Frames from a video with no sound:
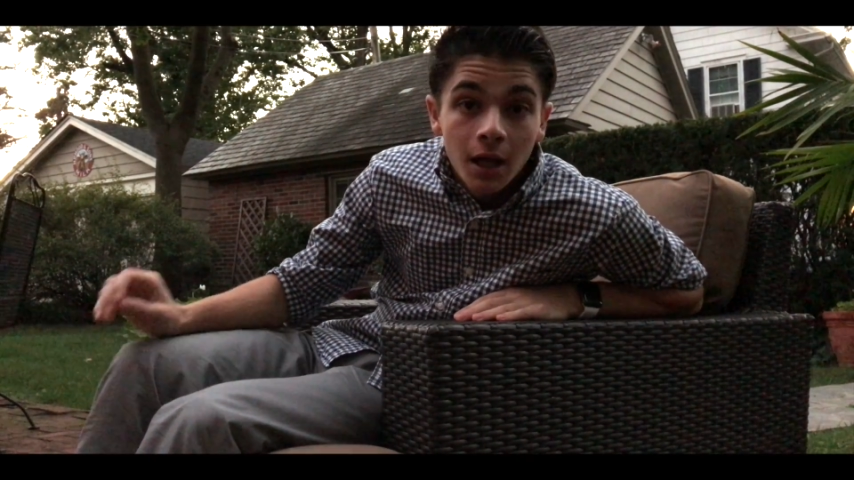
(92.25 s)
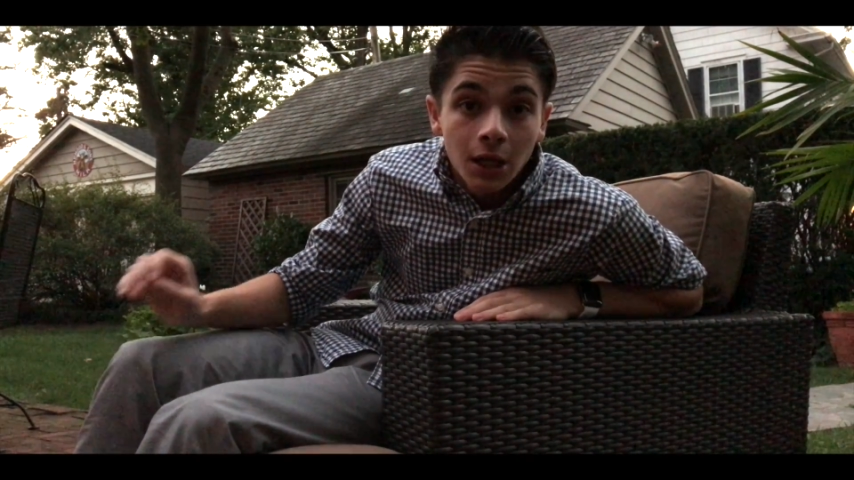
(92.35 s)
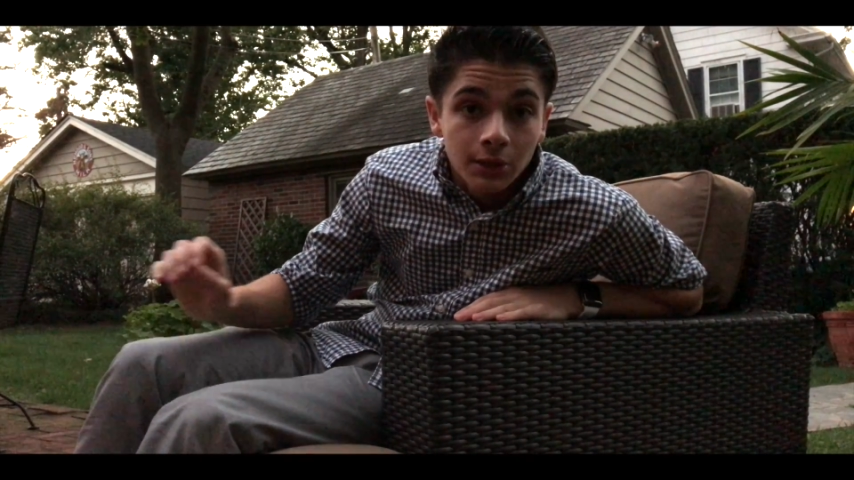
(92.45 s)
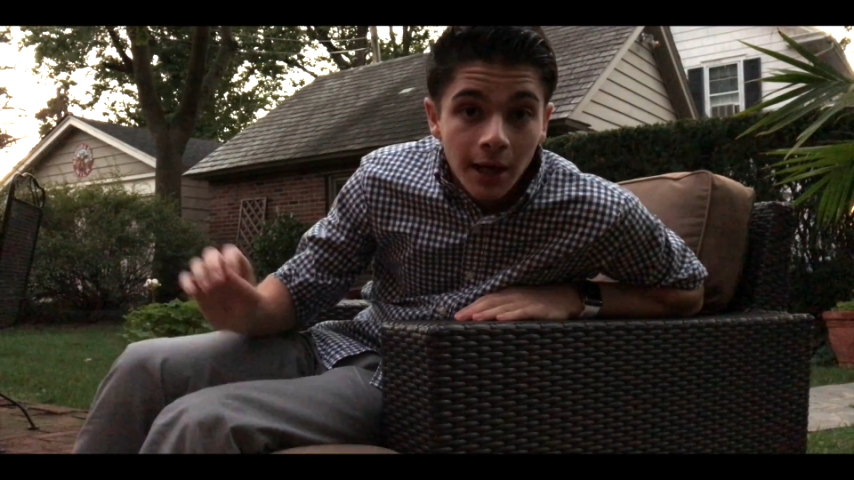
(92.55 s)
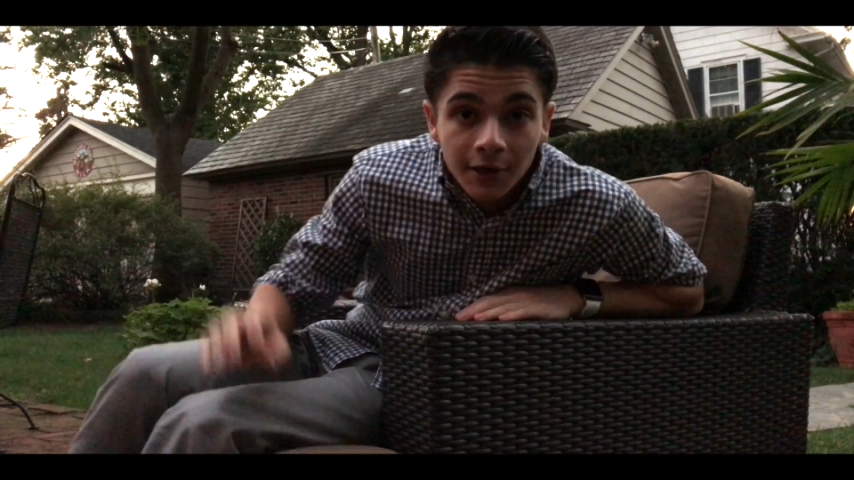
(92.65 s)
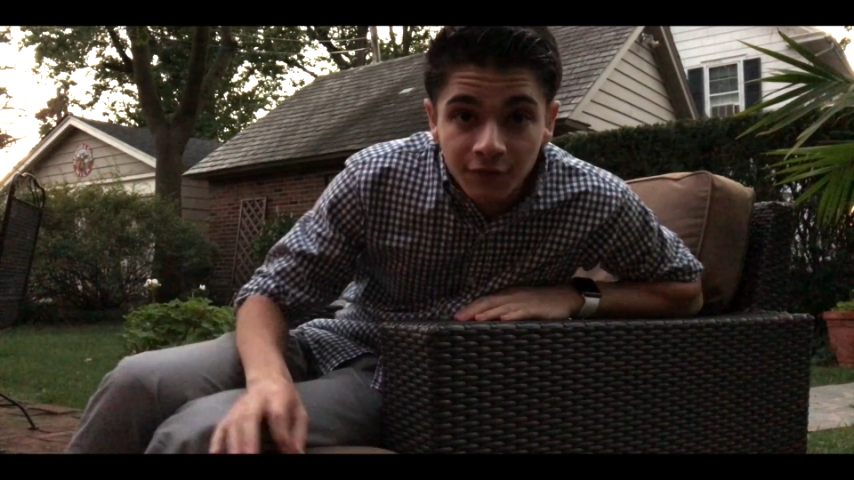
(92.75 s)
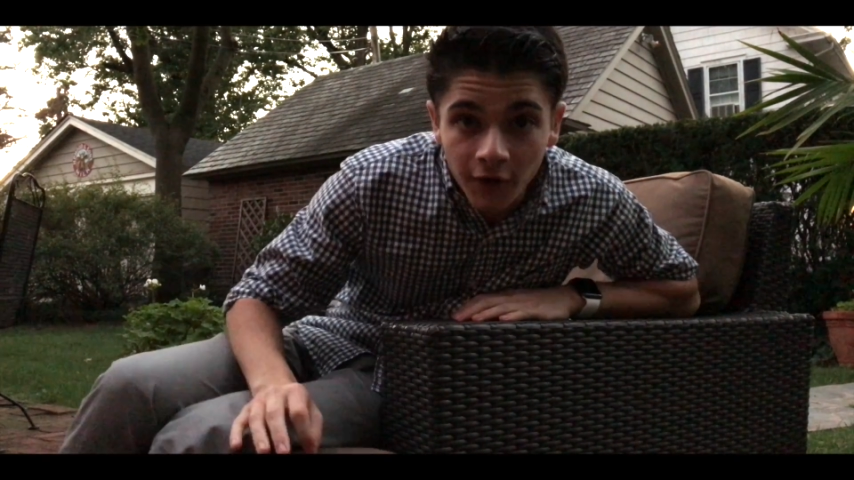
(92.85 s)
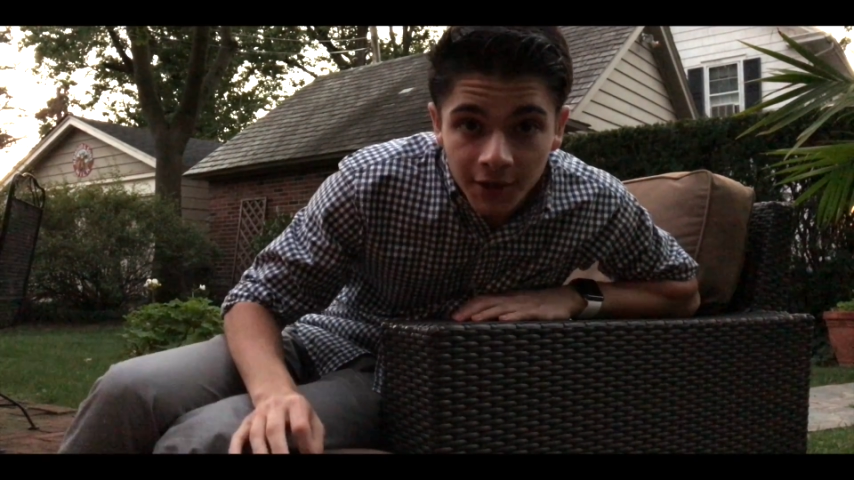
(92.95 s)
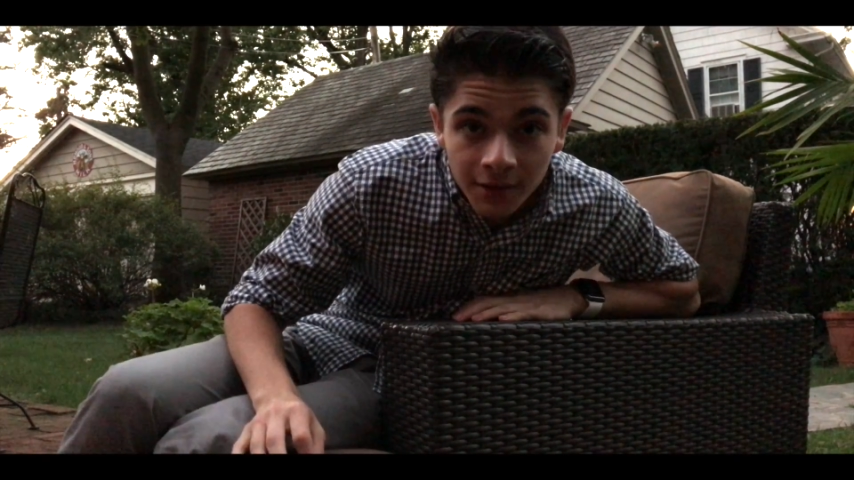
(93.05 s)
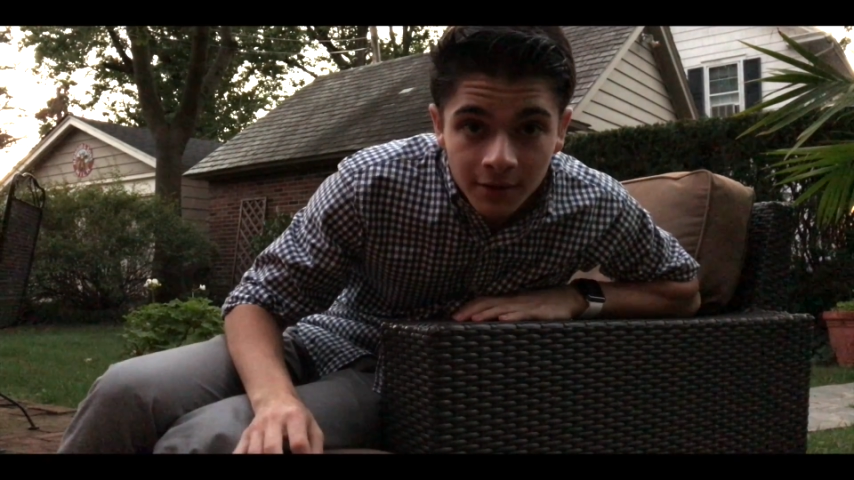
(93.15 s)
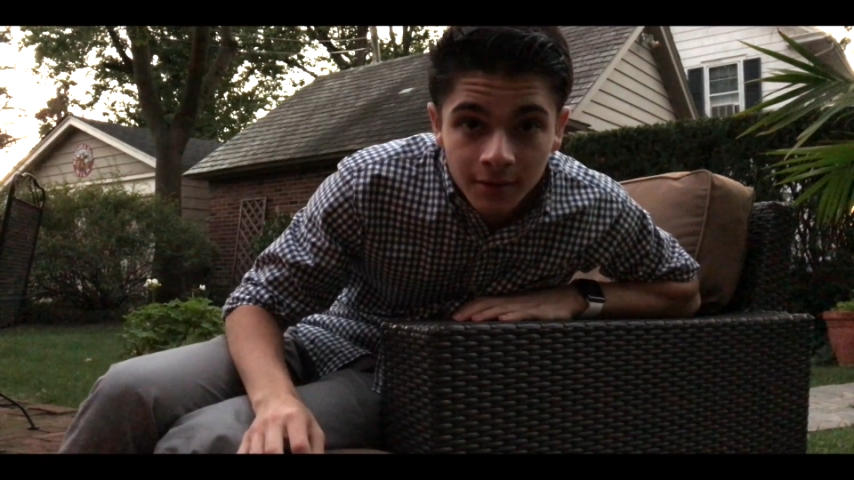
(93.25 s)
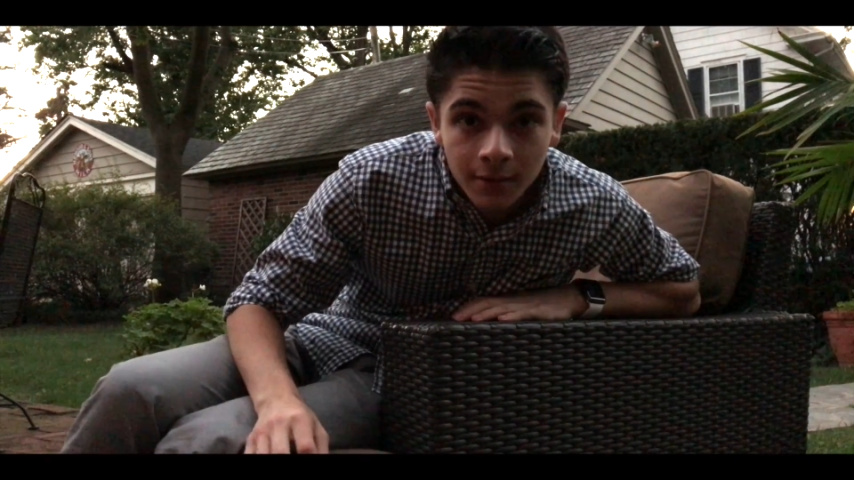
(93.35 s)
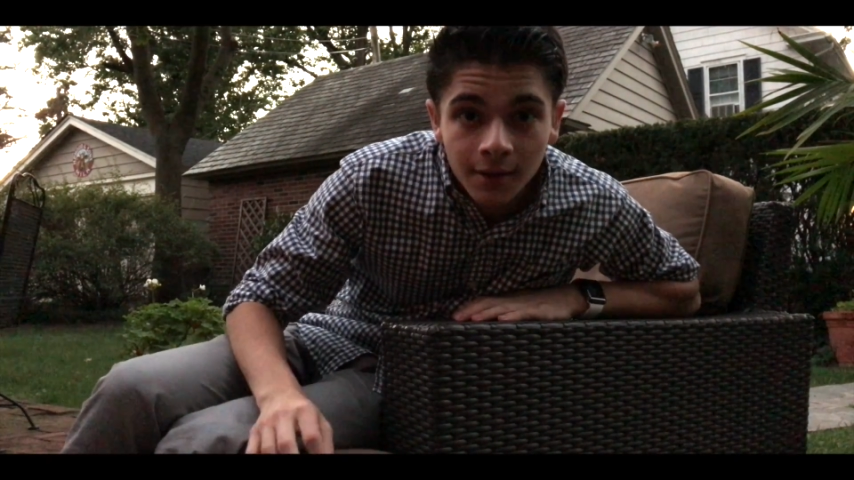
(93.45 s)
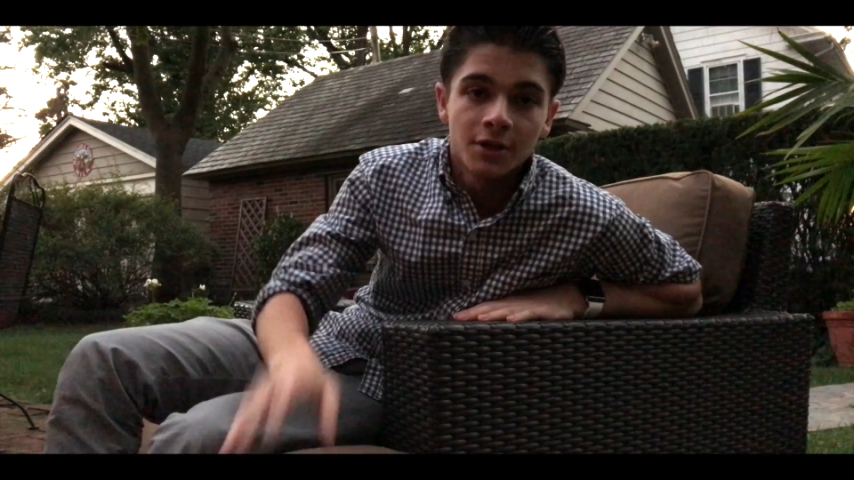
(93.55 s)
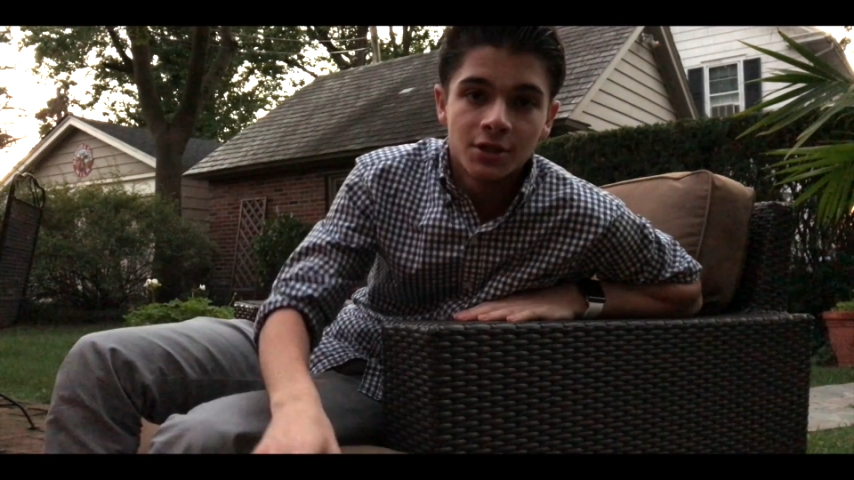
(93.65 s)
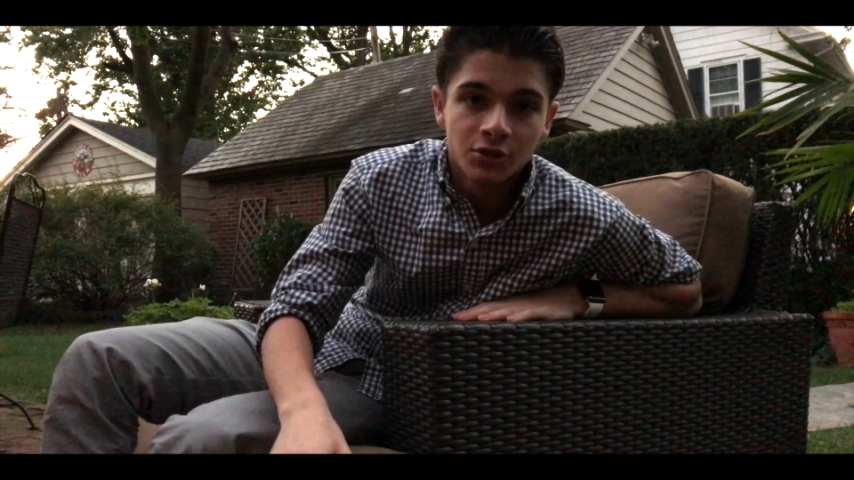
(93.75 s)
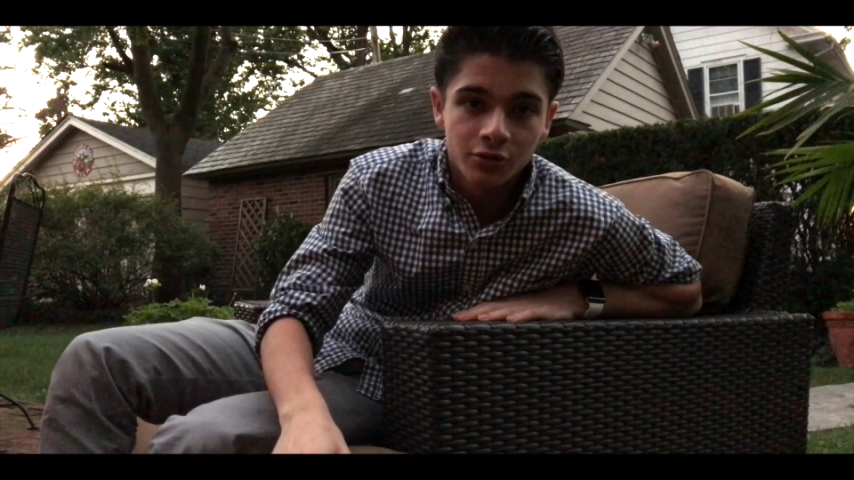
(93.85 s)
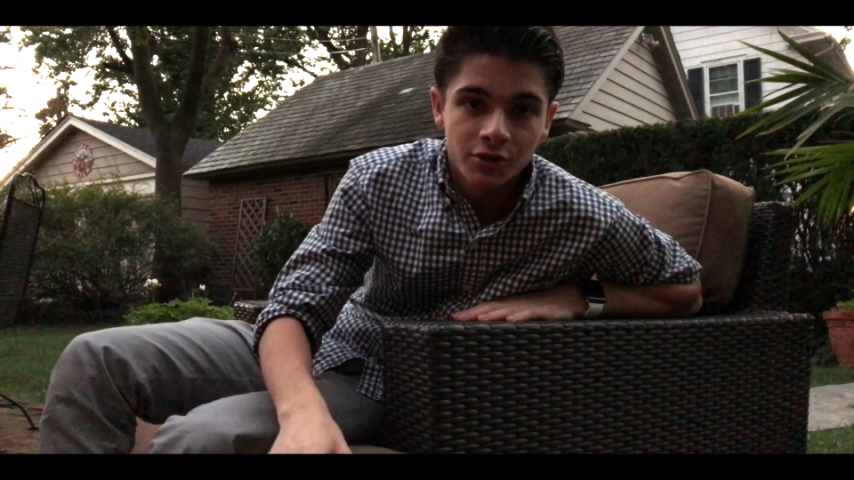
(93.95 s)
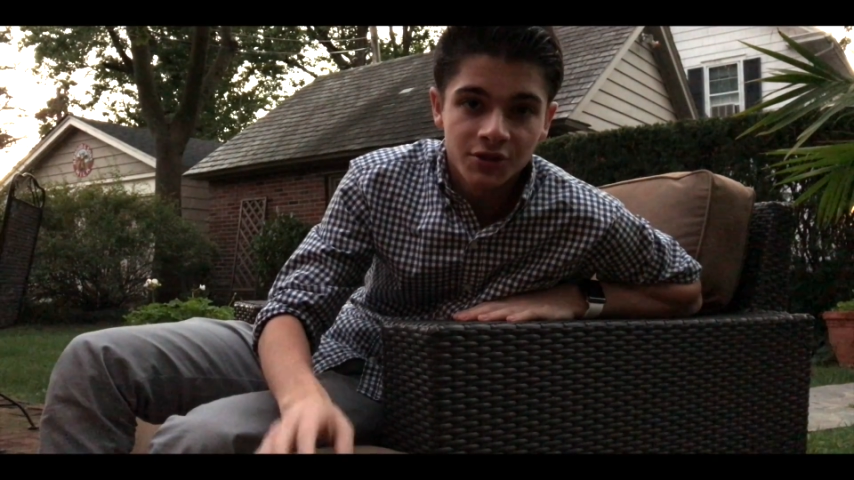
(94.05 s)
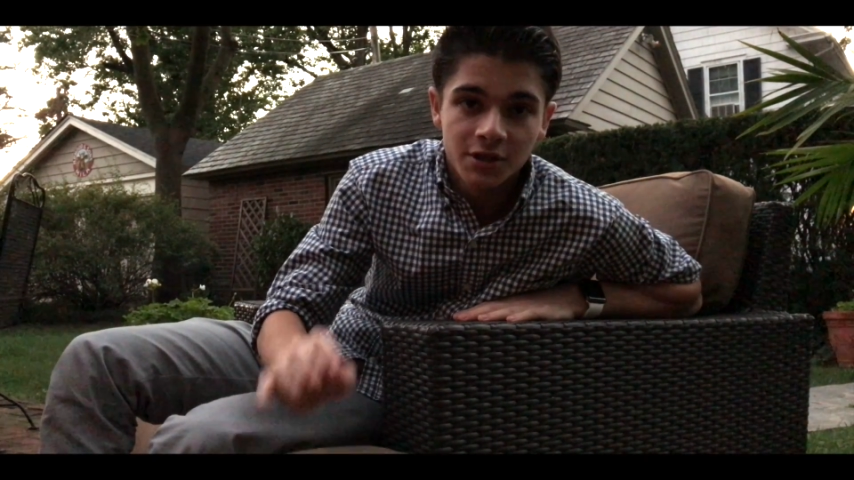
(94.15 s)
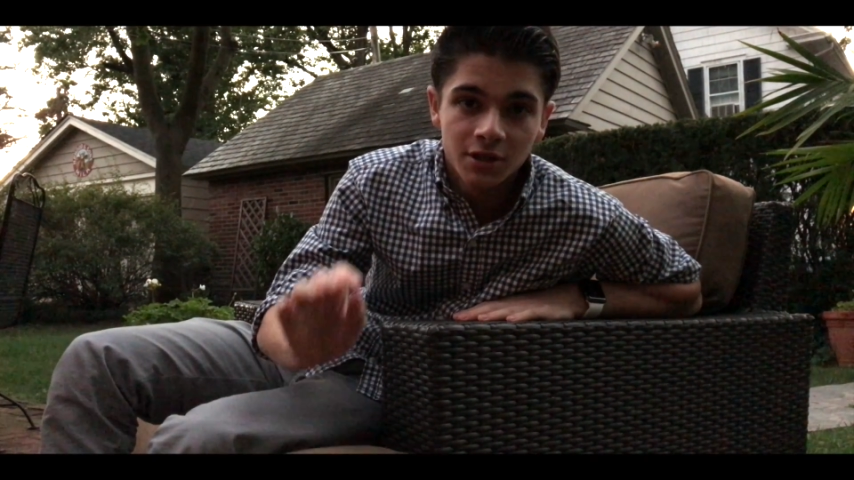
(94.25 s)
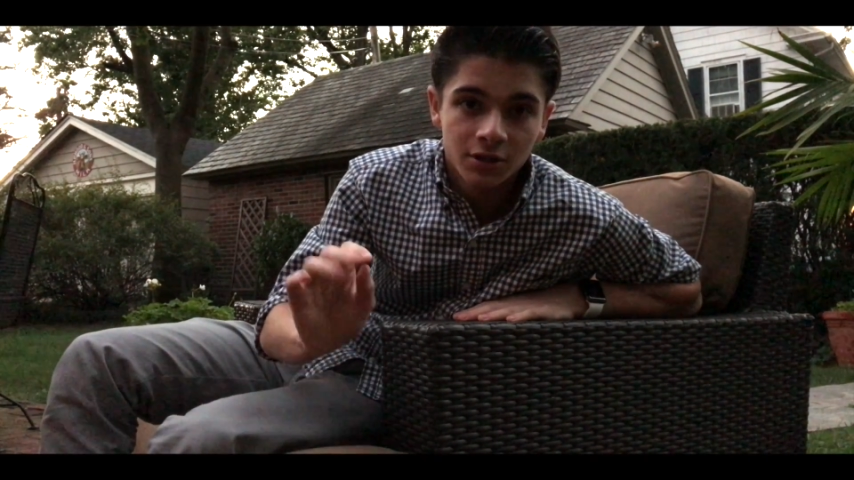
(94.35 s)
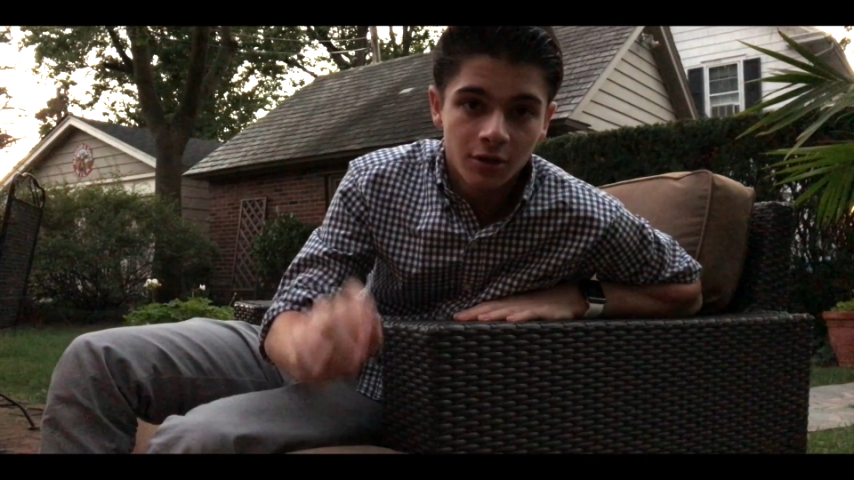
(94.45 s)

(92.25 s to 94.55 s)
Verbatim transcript: A lot of fun in Jersey City.